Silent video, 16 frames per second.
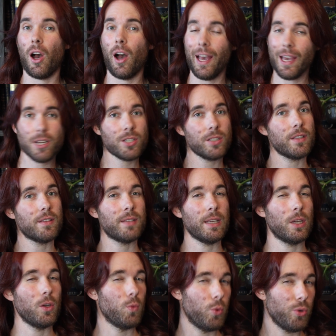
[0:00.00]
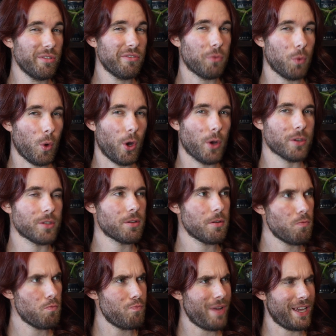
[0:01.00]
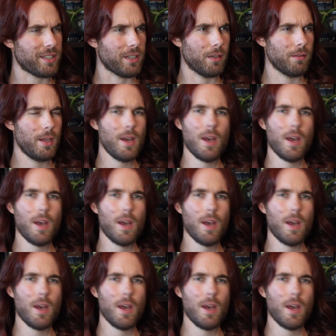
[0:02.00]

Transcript: I actually think it would have worked better.